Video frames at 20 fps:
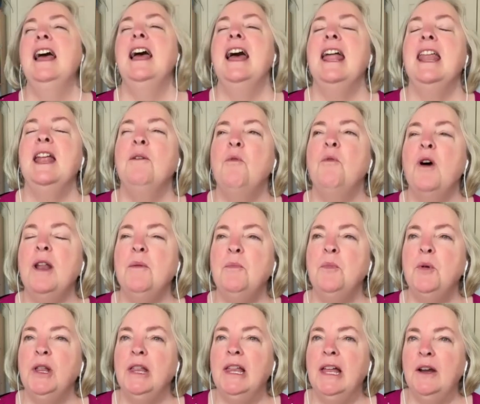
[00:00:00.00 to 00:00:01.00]
And I want
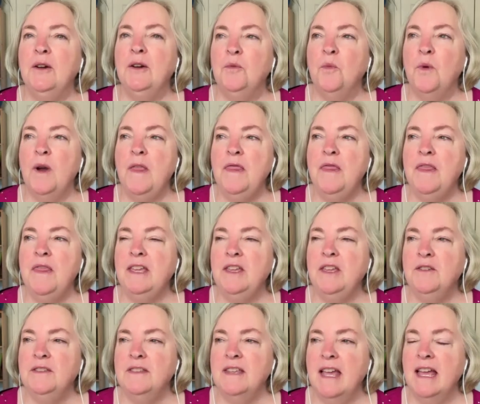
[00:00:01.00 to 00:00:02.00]
to pull out one thing
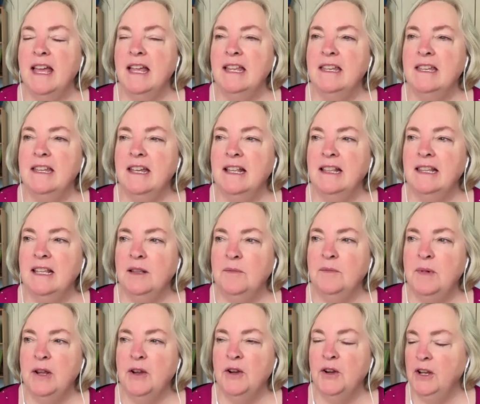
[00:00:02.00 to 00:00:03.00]
you said a little
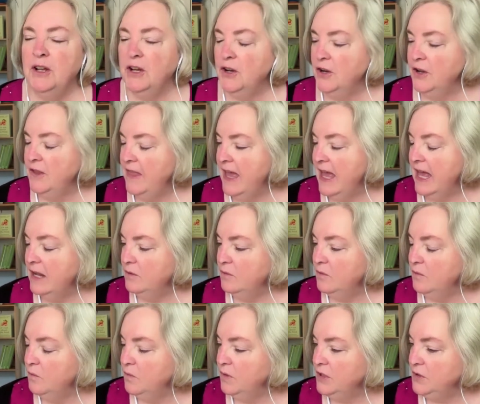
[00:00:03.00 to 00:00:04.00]
bit earlier in that,
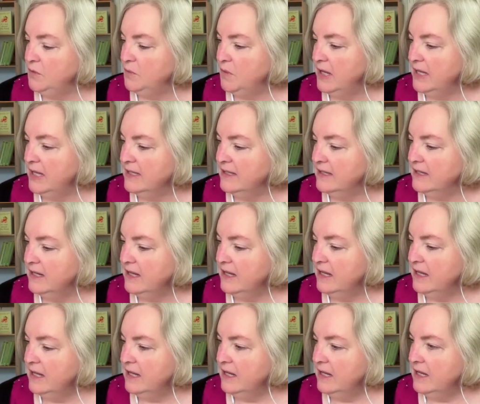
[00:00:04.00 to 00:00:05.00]
which was
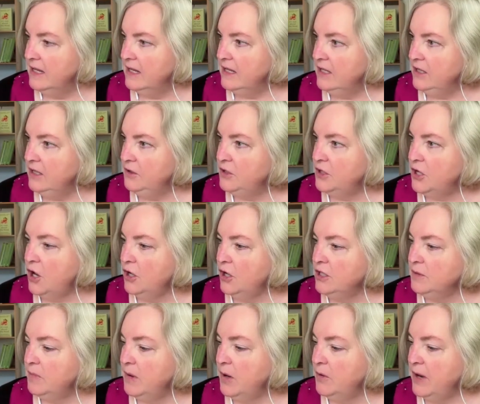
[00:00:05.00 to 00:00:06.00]
you
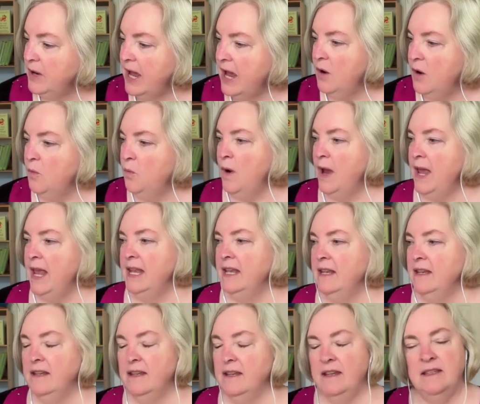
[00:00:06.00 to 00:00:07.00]
talked about how
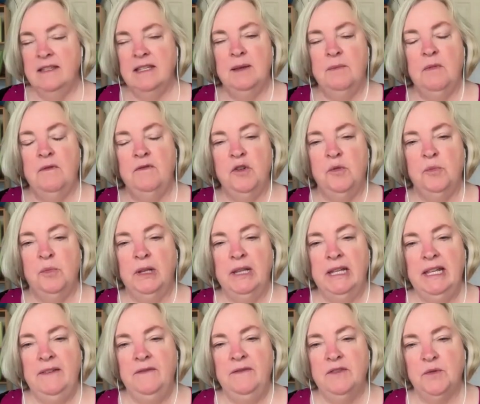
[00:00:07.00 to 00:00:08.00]
when some of your
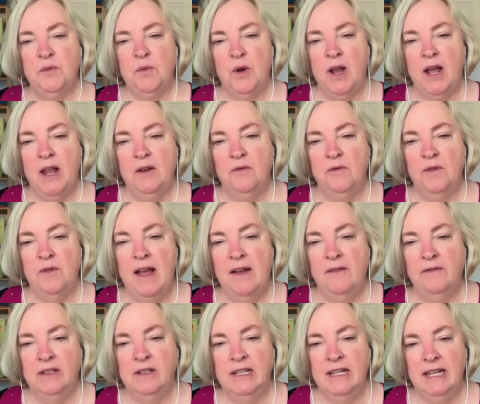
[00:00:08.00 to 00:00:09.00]
beliefs were
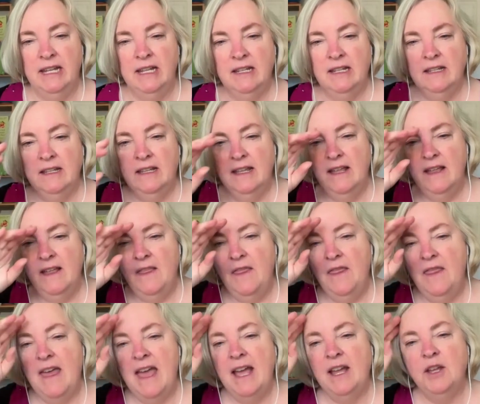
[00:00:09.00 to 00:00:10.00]
unraveling,
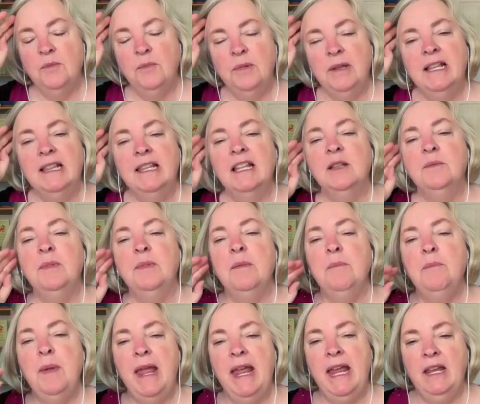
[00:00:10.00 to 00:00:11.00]
that could be a little
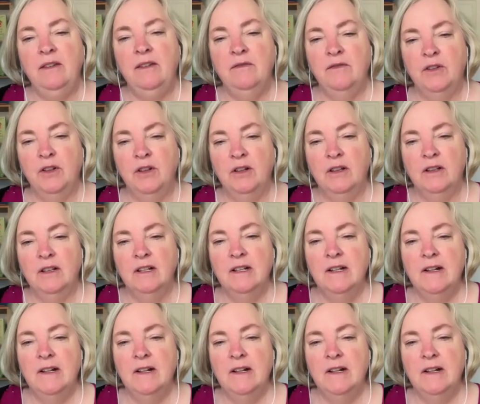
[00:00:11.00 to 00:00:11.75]
bit painful.